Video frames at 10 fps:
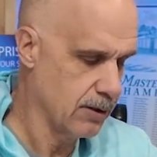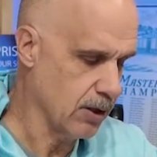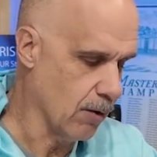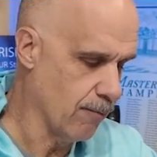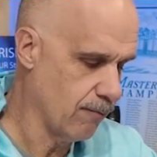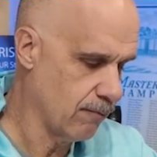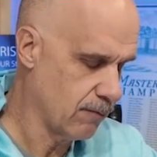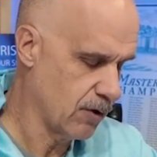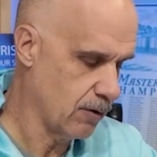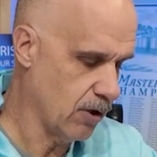So,
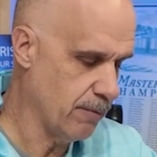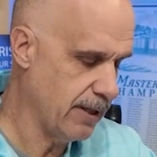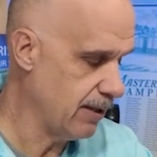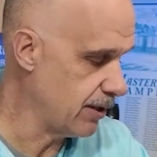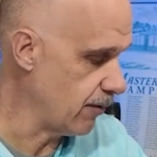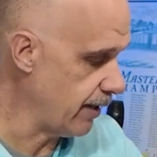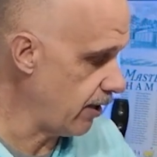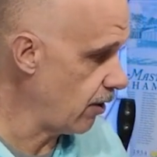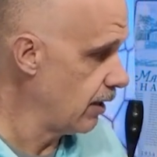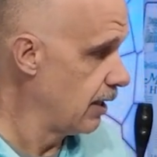couldn't be easier
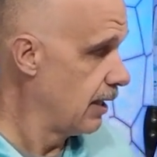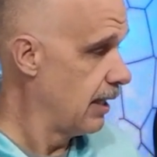there.